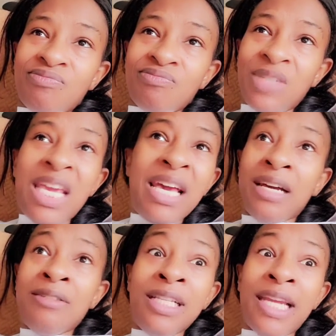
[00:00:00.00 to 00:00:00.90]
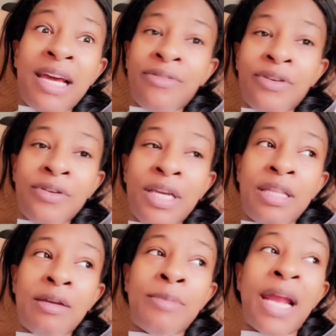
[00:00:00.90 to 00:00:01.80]
yeah, I'm really not a fruit
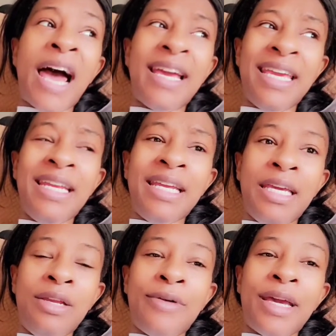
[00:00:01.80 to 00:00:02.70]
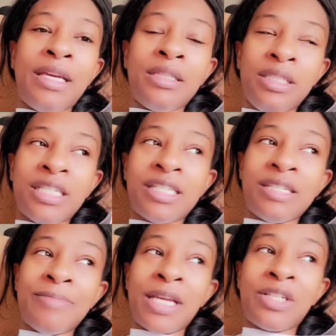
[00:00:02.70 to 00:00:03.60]
eater, but I'll eat it anyway just
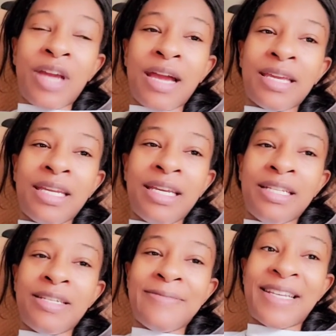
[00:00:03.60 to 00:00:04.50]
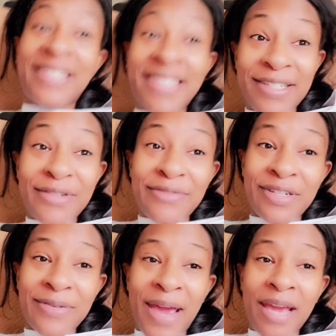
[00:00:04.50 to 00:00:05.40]
to make sure I get it into my system for
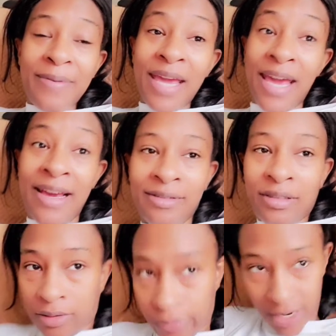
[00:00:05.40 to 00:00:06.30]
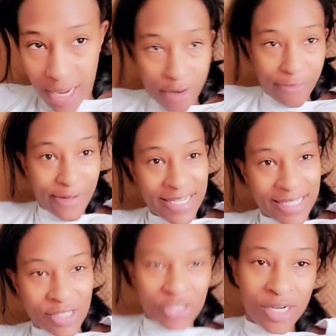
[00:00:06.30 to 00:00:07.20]
the baby and for health
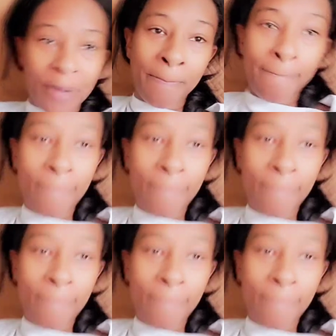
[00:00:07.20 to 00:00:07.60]
reasons, you know.